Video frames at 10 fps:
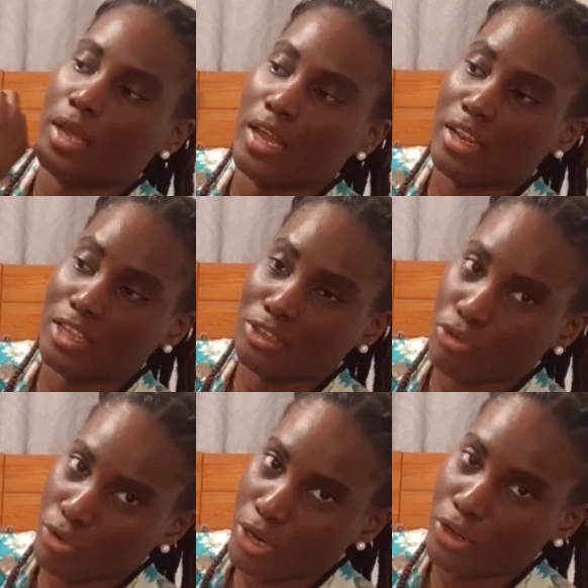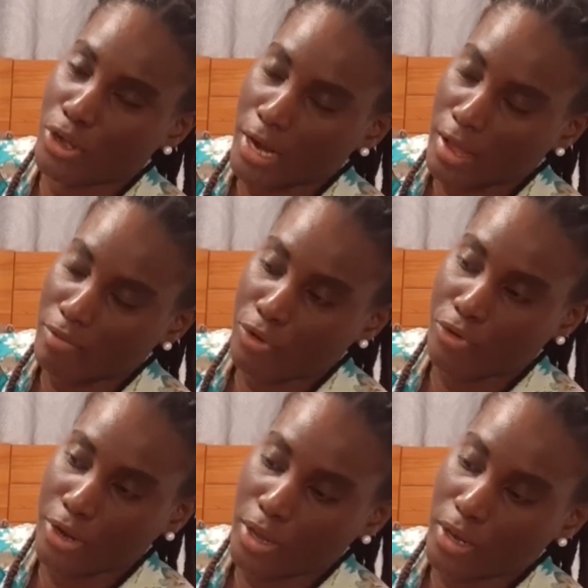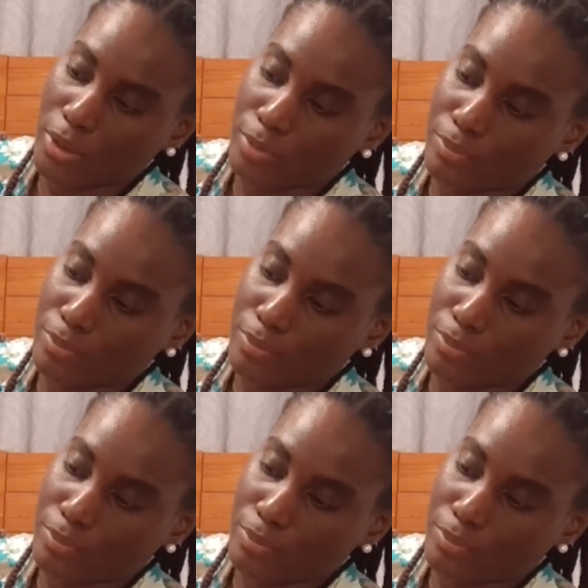in this gray, you're gonna have the gray color,